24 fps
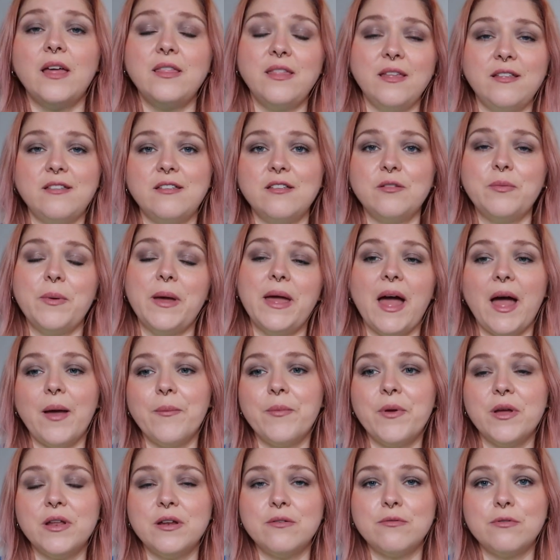And this is where
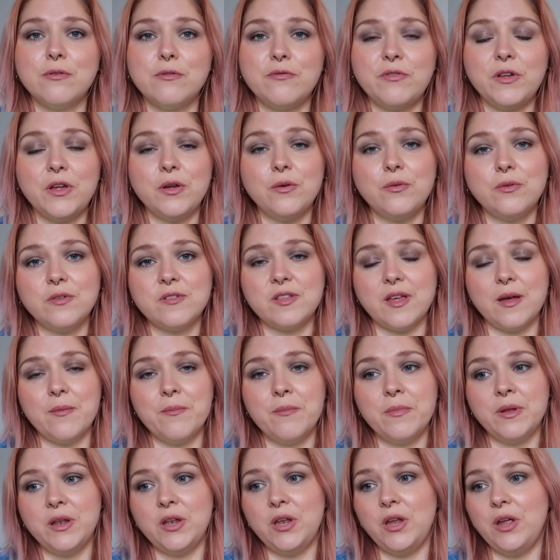I'm going to review
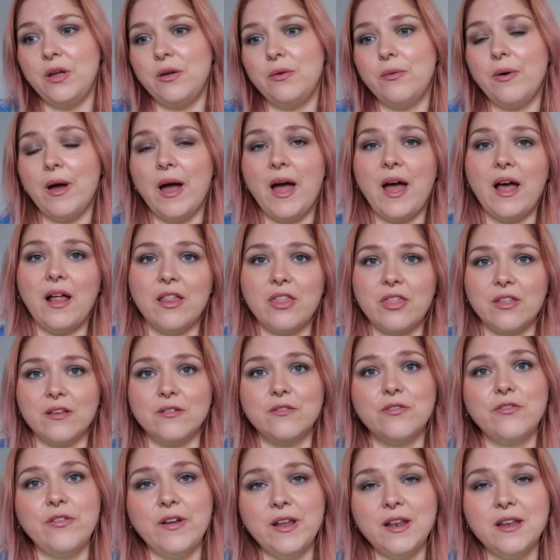some new health
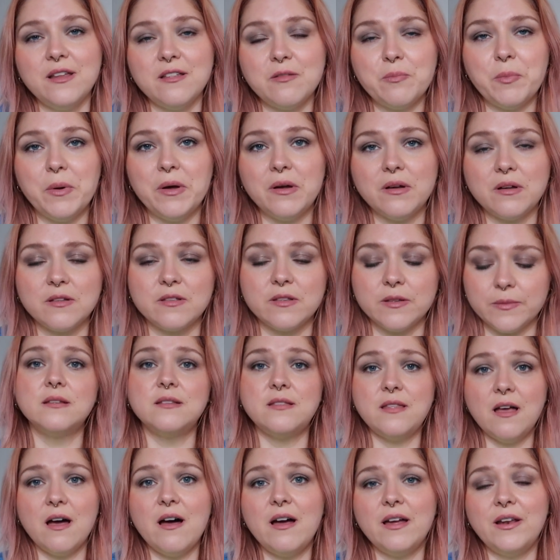and fitness books,
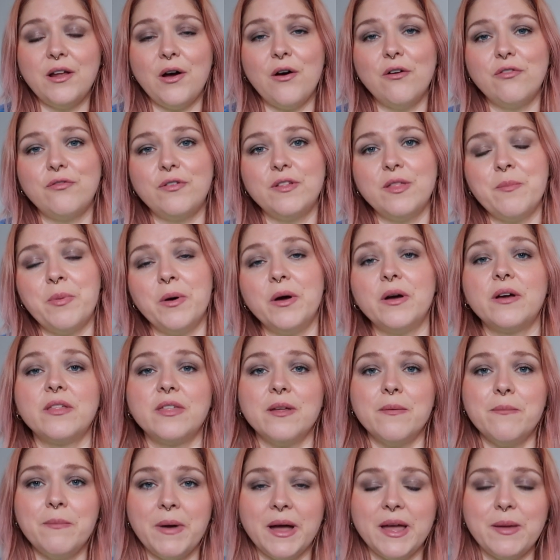starting off with a book
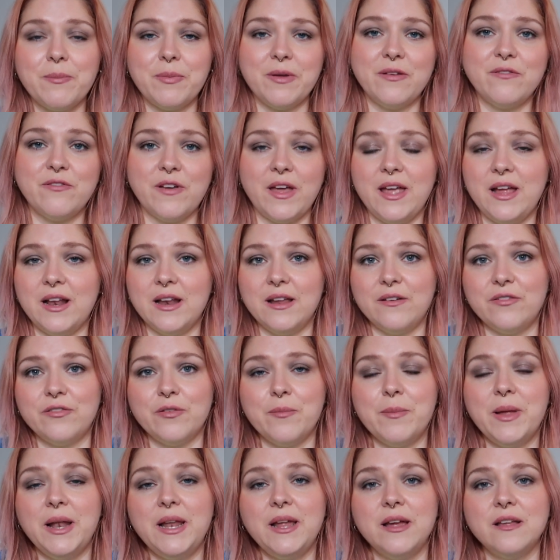that might be vaguely
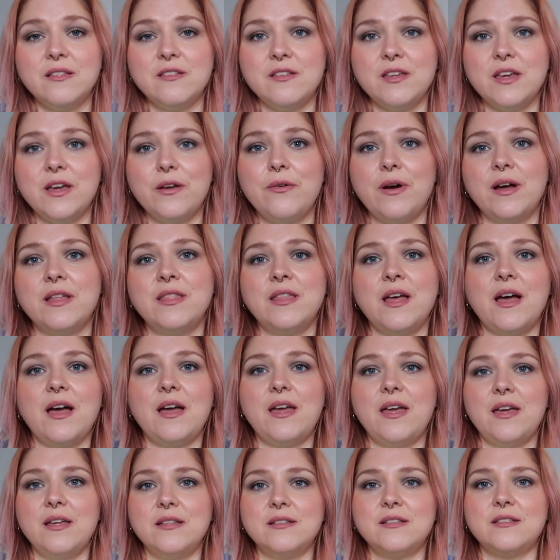familiar to you, and
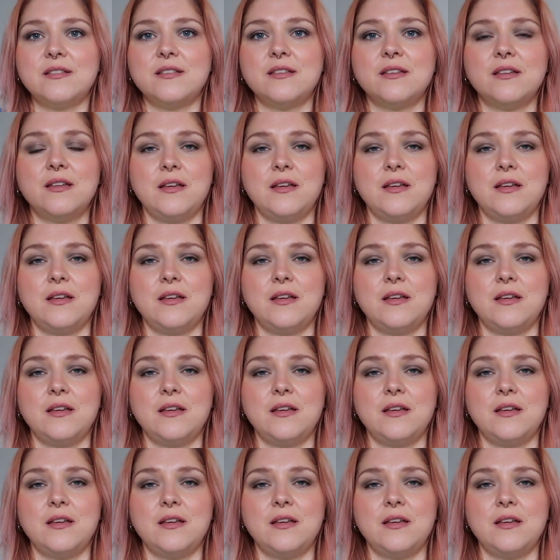that is